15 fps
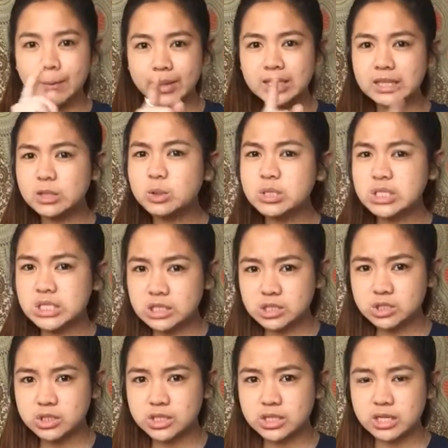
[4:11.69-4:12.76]
But those
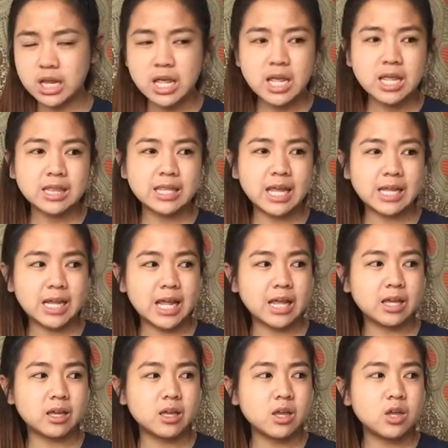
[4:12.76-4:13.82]
children that
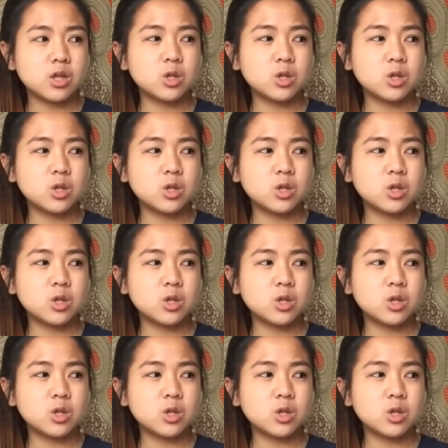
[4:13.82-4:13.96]
like...